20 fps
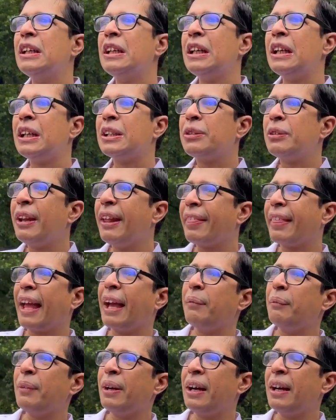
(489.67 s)
Uh, today,
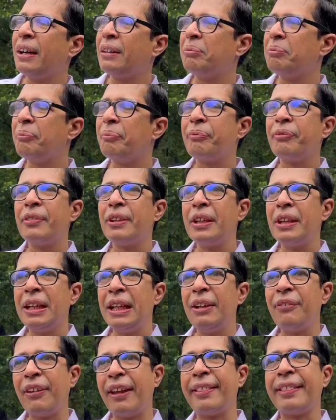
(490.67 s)
Sam, um,
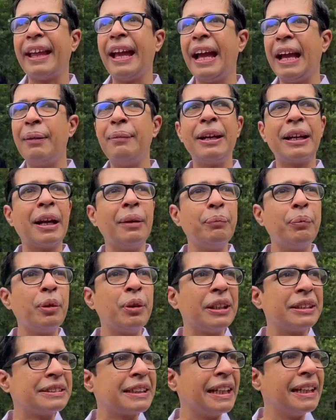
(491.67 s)
if I say I'm a
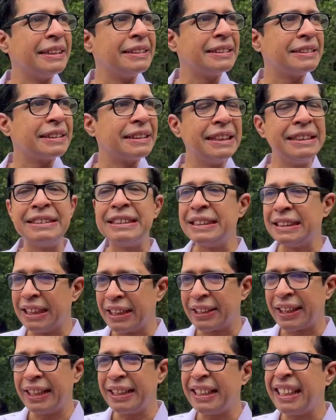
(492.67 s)
computer science engineer,
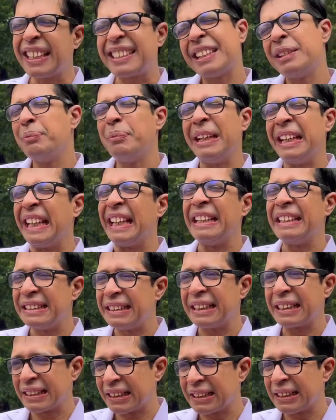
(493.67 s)
right, that shouldn't mean
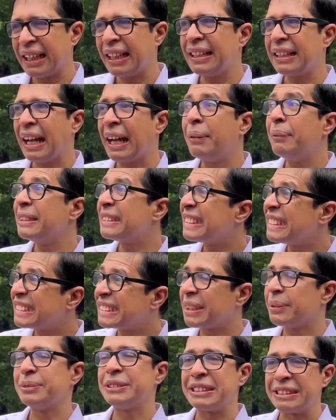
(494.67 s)
anything. Right? I'm a
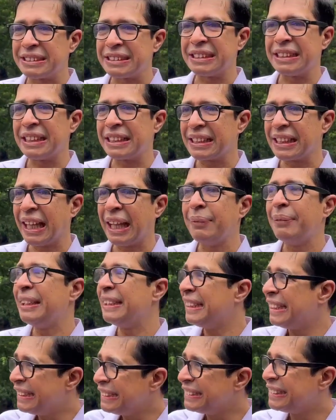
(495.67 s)
systems engineer. I'm
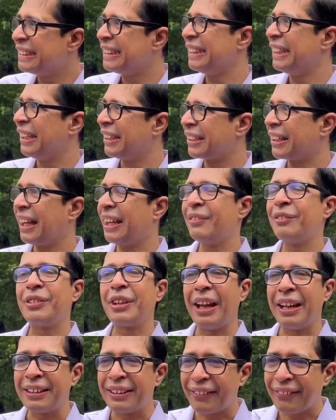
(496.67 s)
an engineer. I have to
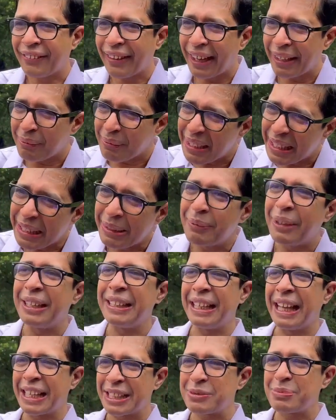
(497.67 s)
understand many
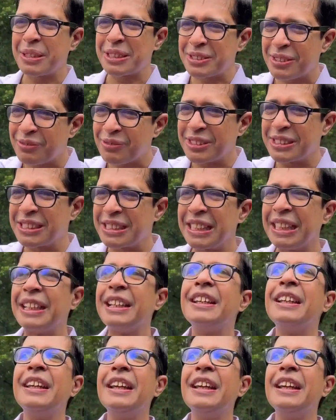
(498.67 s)
many aspects of engineering,